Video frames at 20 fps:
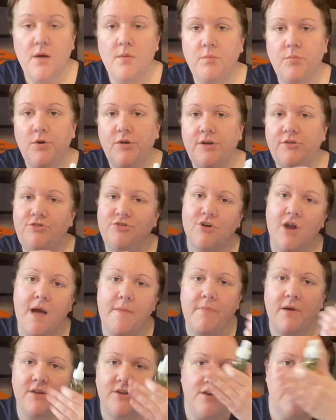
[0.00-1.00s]
put a
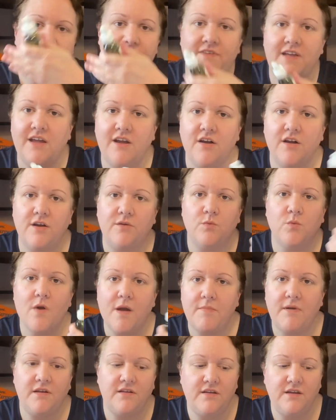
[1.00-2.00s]
drop on your finger and
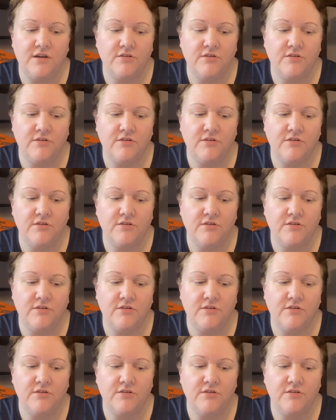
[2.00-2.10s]
rub into